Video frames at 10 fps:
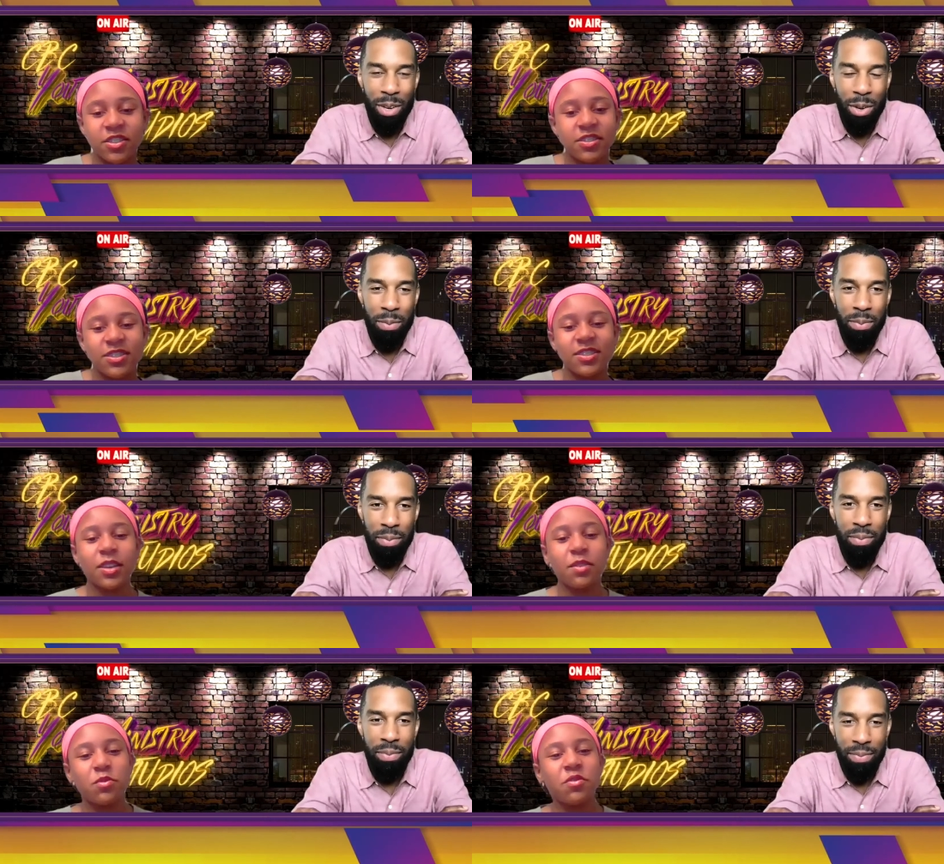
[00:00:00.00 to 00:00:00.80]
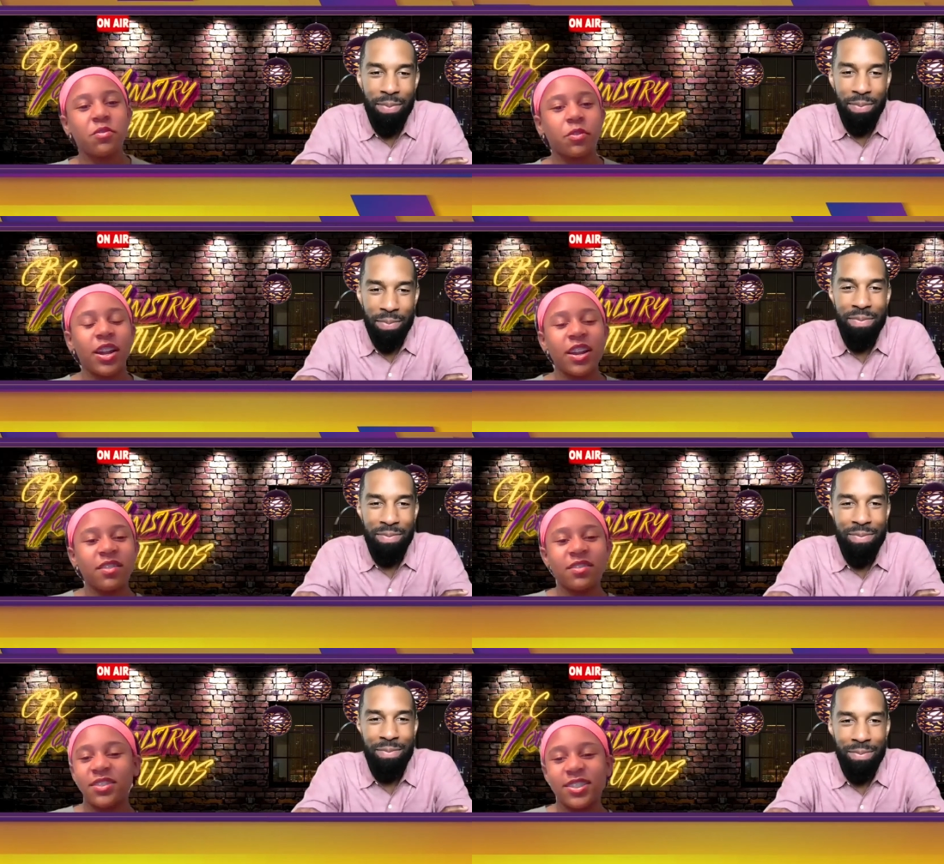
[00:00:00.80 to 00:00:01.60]
Speaker 1: just they move
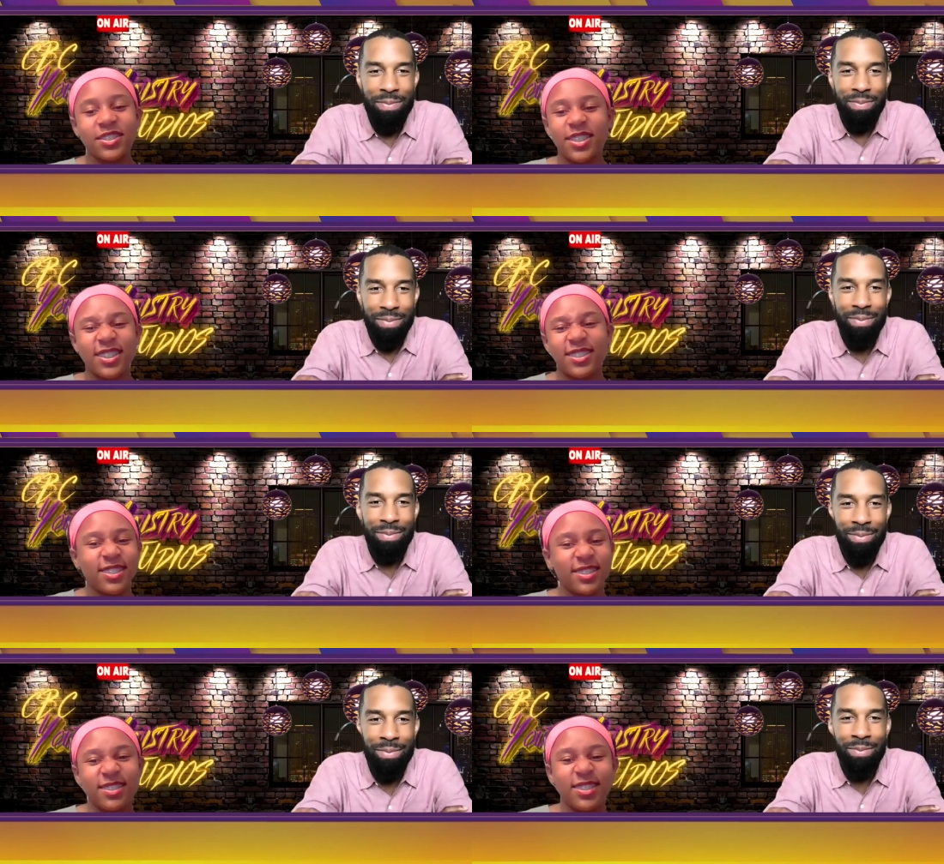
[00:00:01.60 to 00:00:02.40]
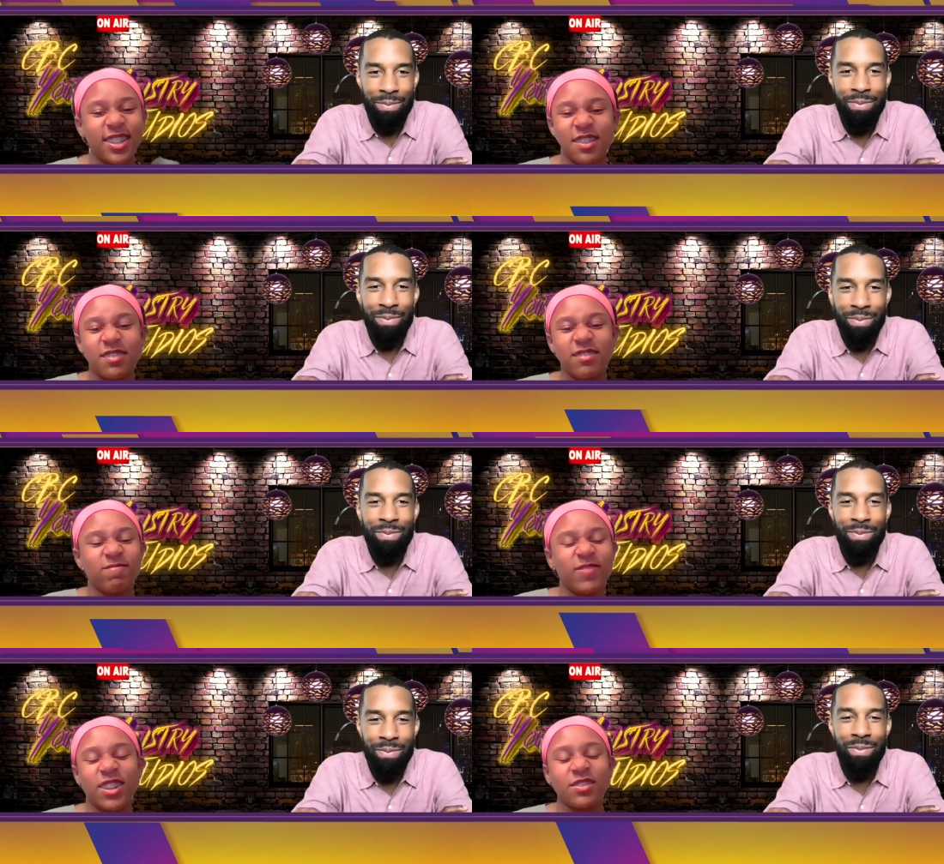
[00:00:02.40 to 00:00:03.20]
around. There's not just they don't
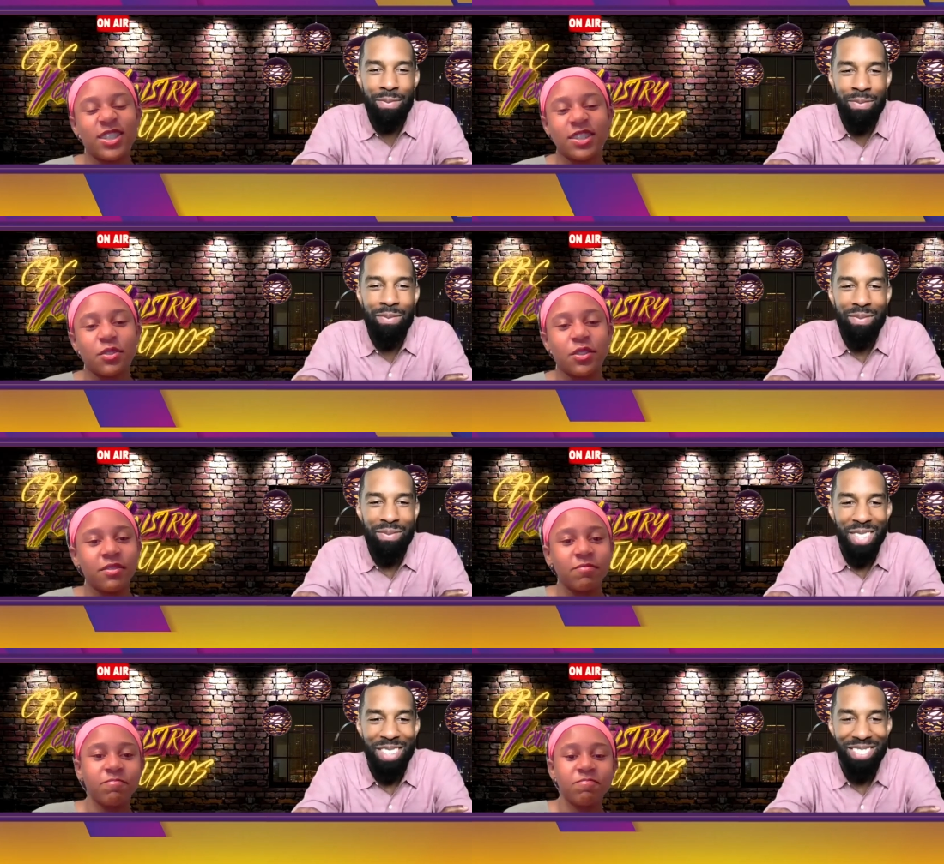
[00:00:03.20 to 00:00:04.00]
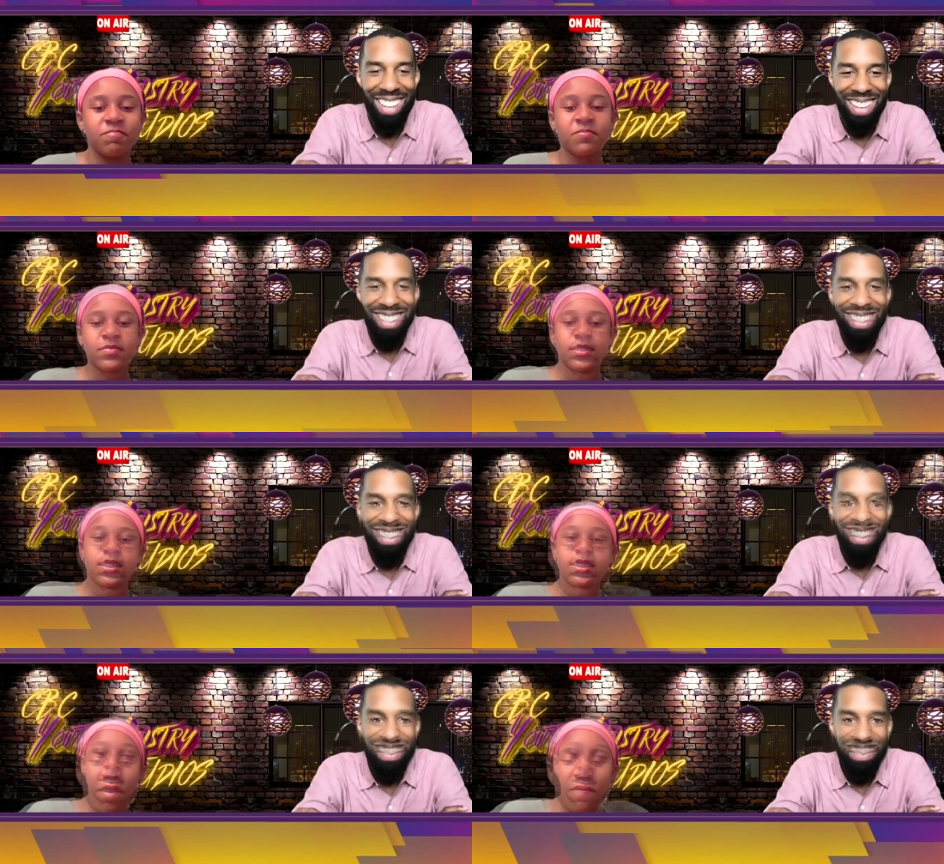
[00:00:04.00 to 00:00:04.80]
I don't stick to it. Right.
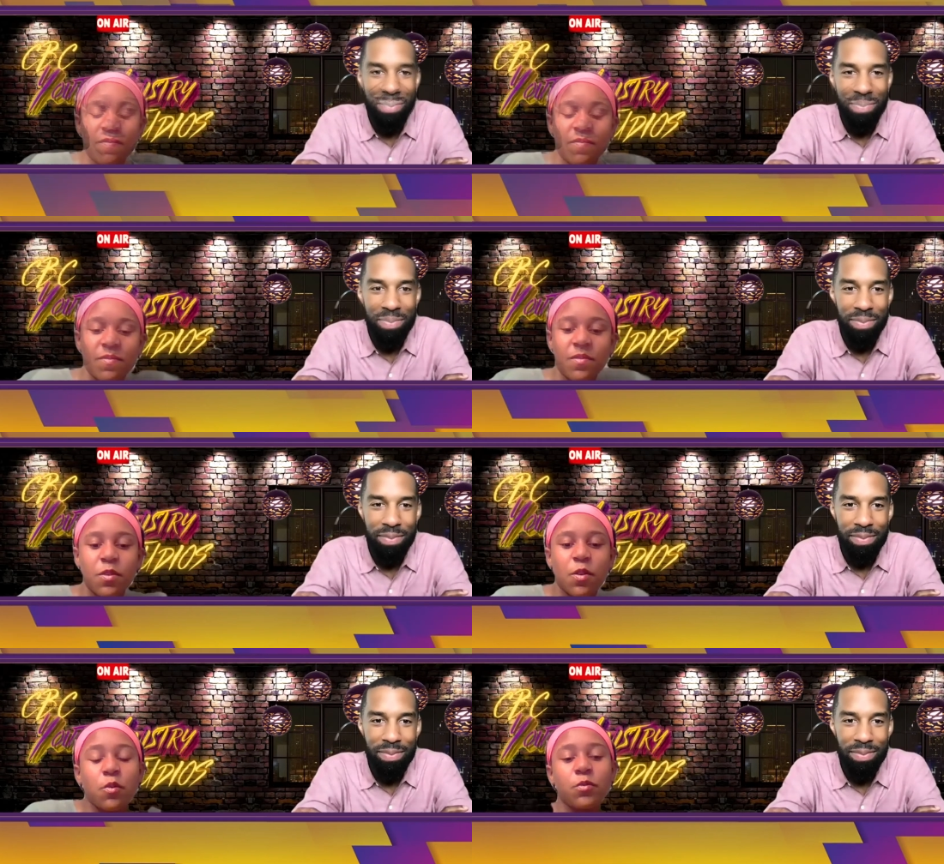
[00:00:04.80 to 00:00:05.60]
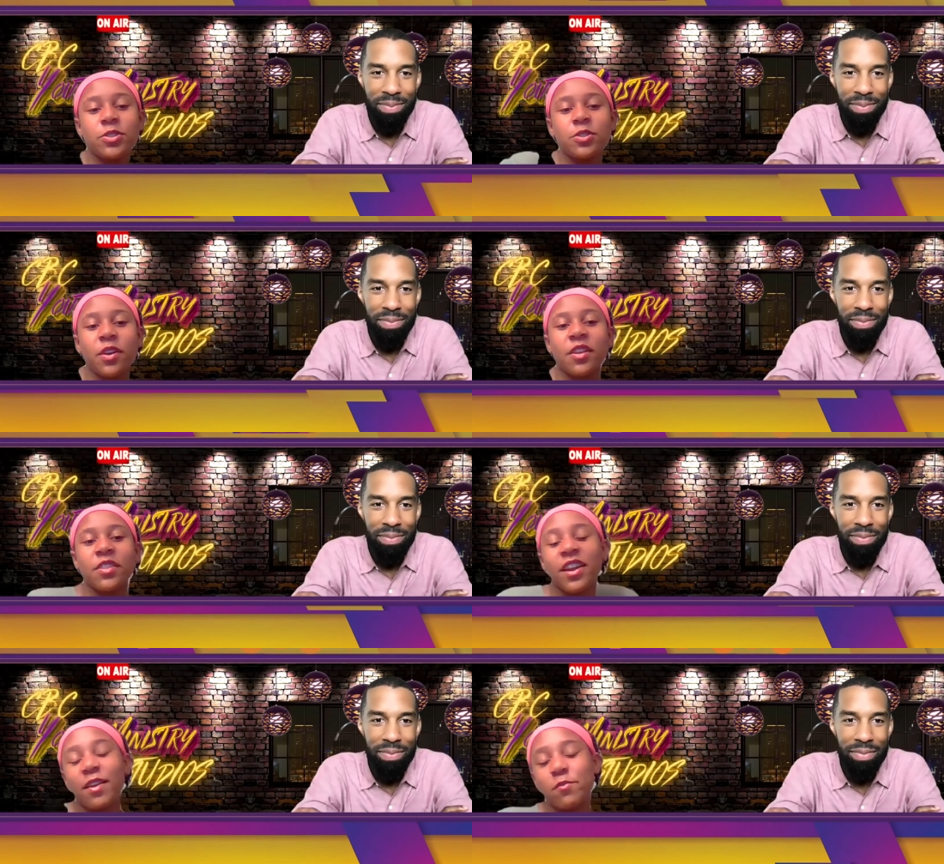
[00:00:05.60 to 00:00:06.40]
Would you rather
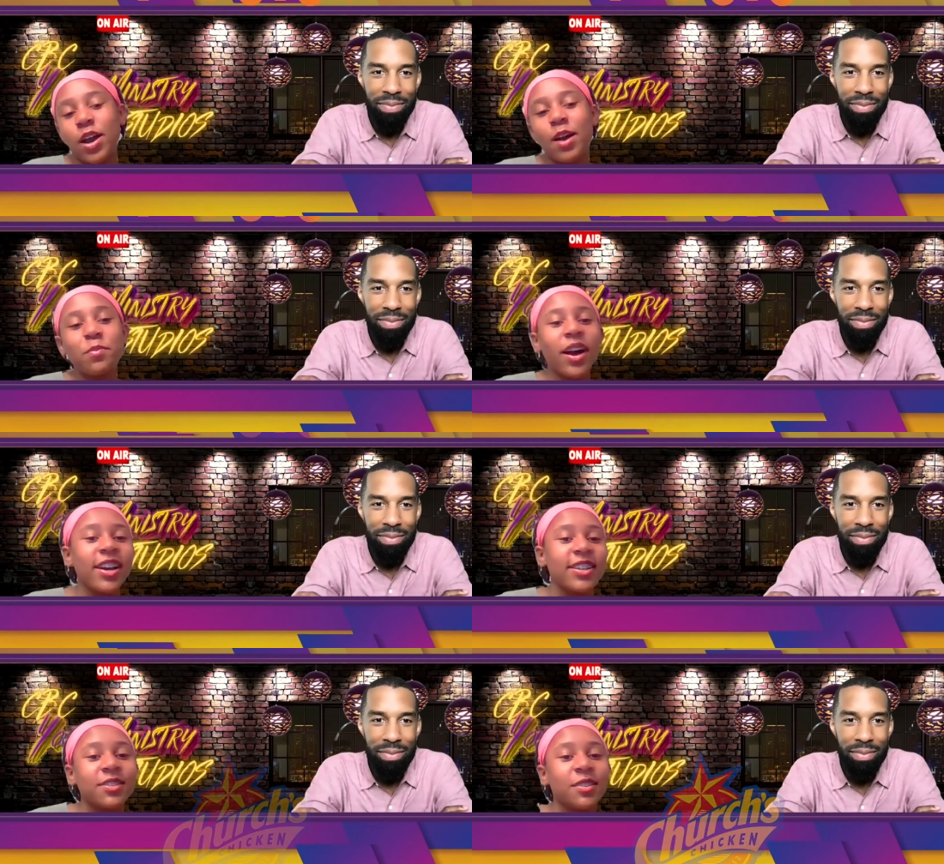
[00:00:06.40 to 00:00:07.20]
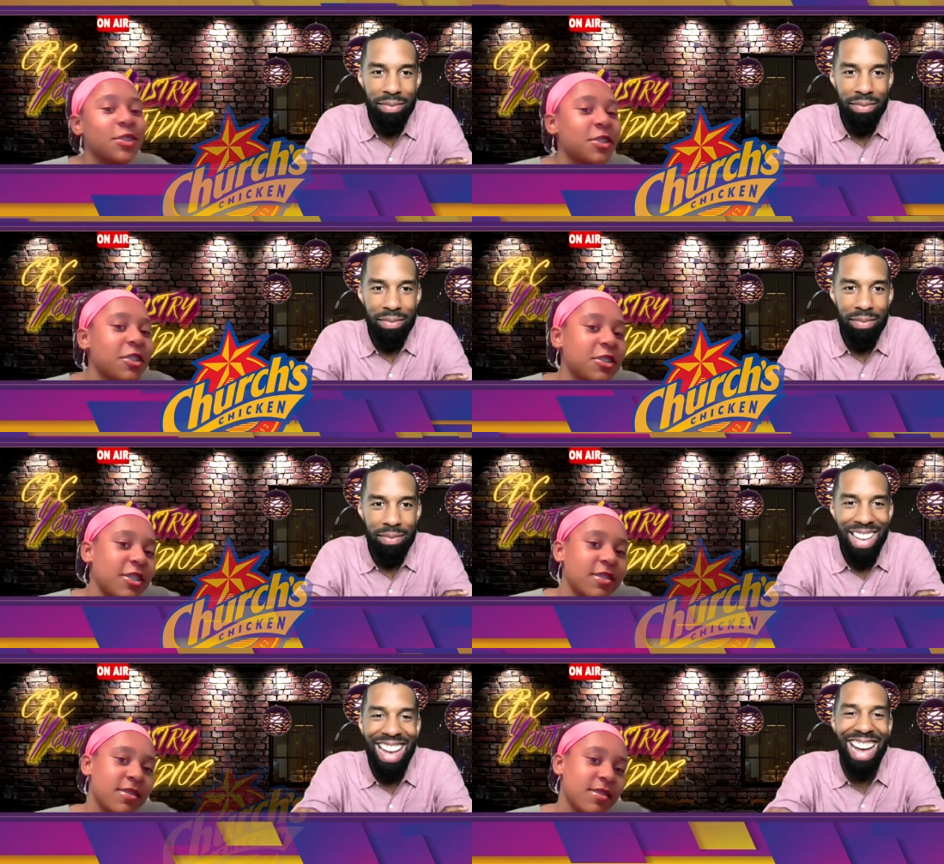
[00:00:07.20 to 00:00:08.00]
have Popeyes or Church's?